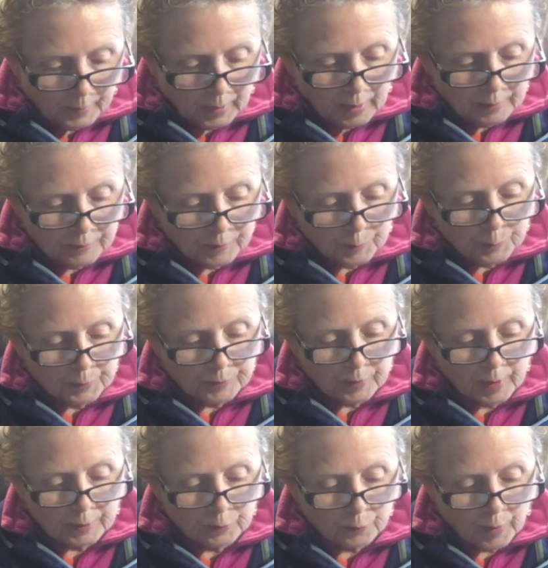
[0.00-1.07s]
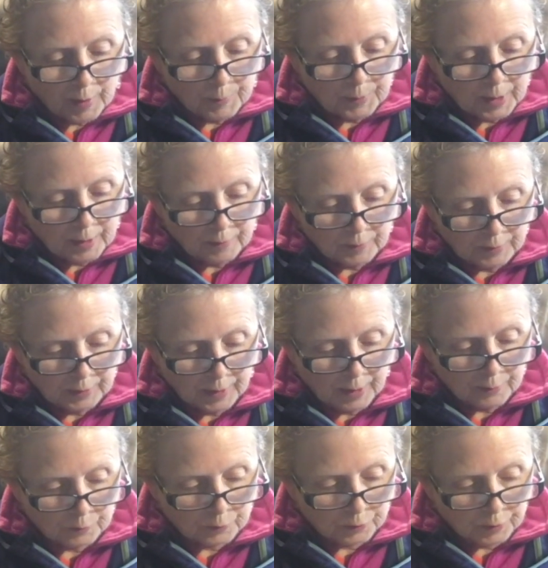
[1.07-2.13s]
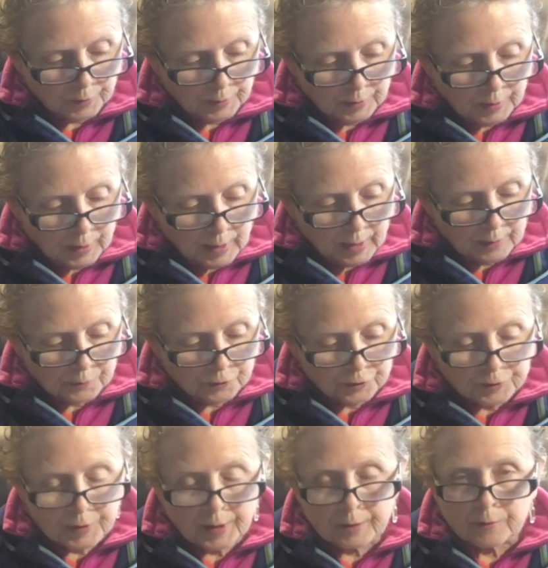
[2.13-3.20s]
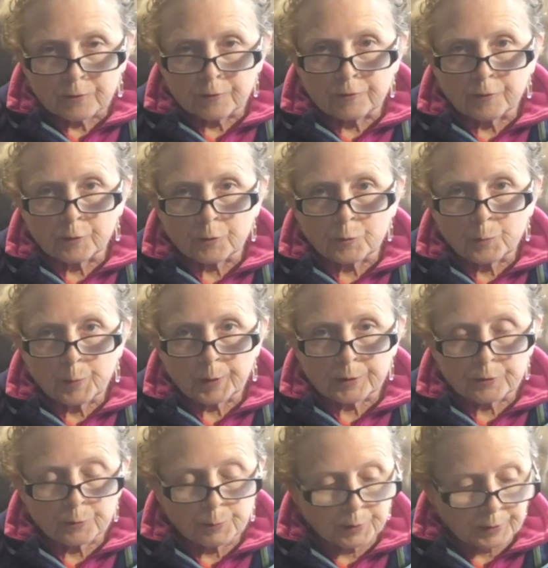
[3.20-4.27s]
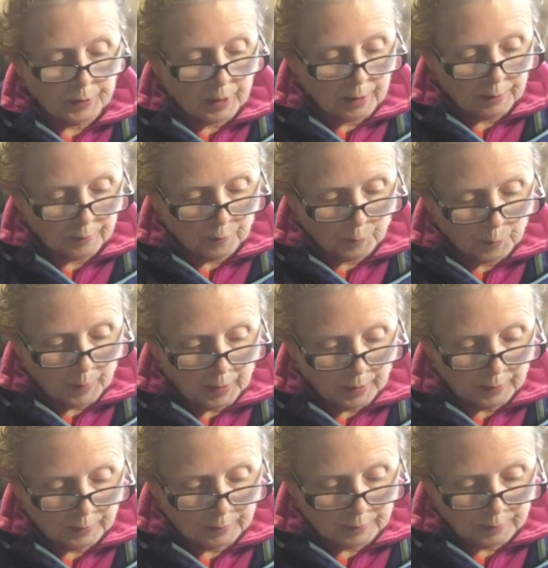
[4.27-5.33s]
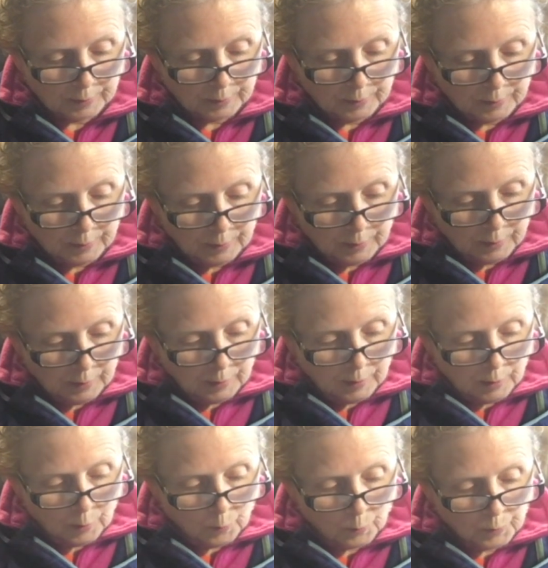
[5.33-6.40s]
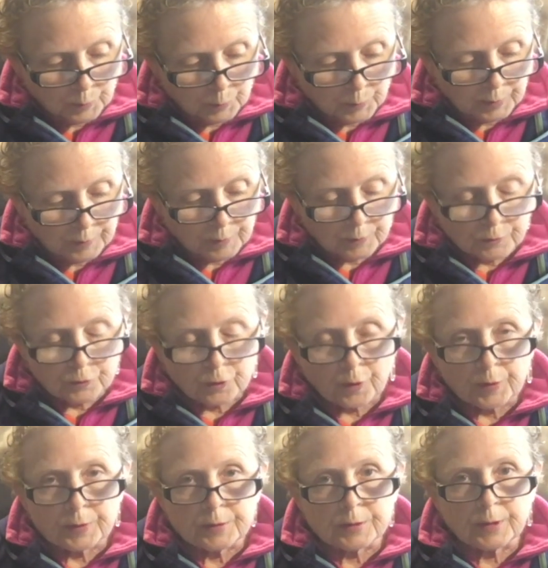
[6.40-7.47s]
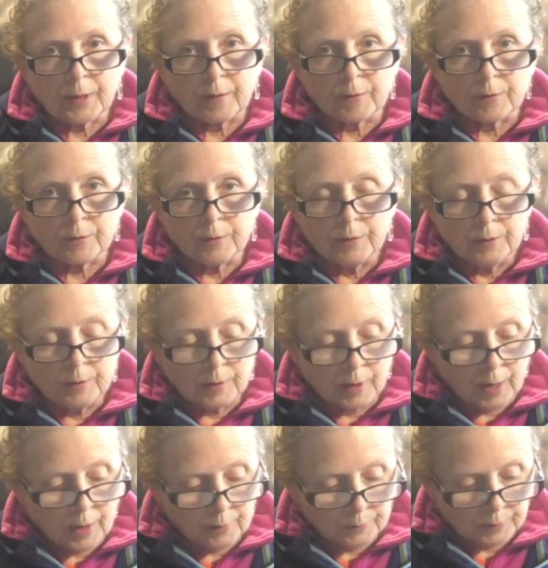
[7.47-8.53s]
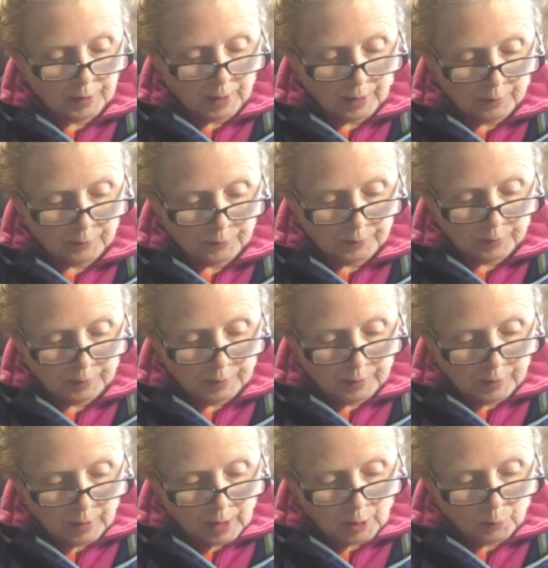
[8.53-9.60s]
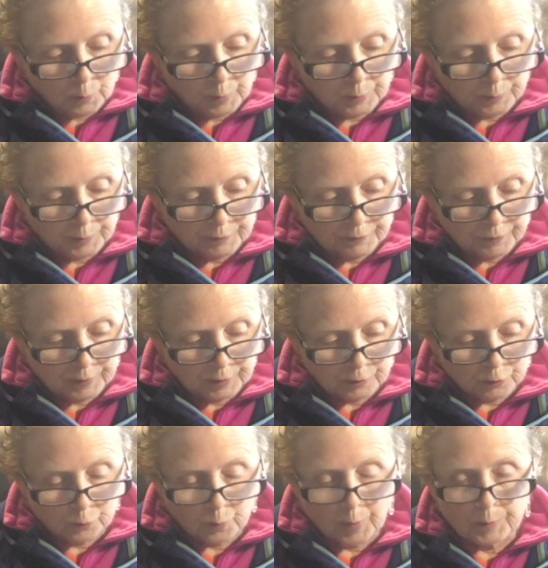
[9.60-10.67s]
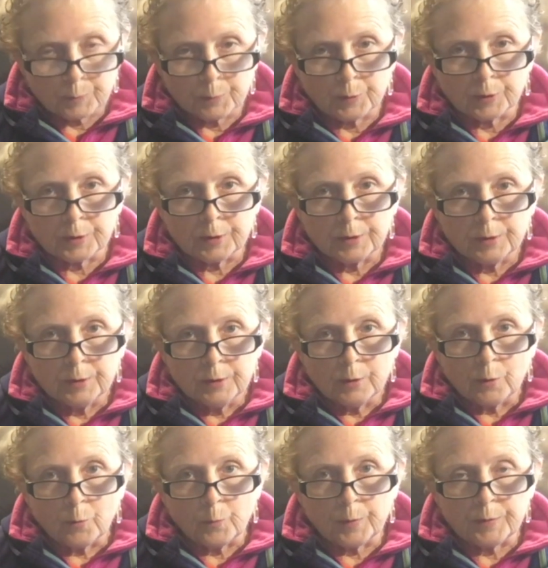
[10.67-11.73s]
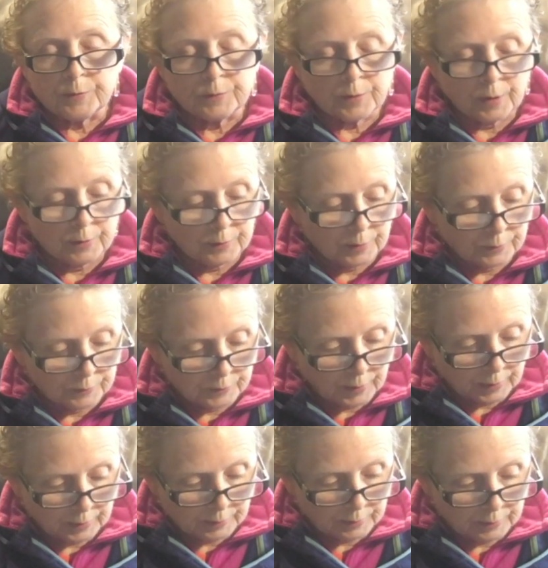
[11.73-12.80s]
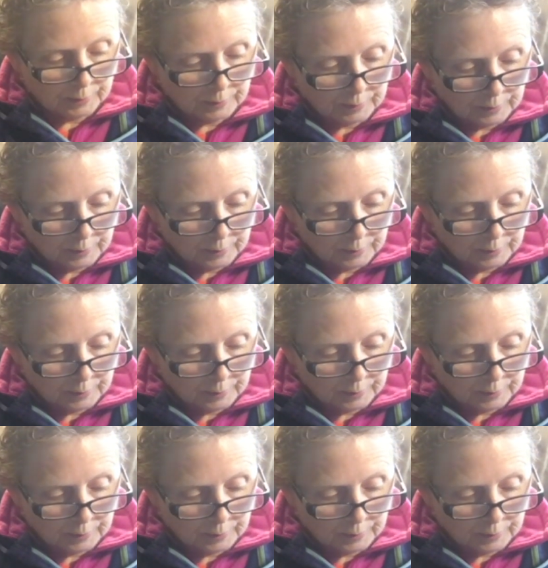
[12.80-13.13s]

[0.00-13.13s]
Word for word: I sit beside Grandma on the couch, and she takes the first picture book out of the bag. We read the story together out loud, and when we finish one book, we start a second.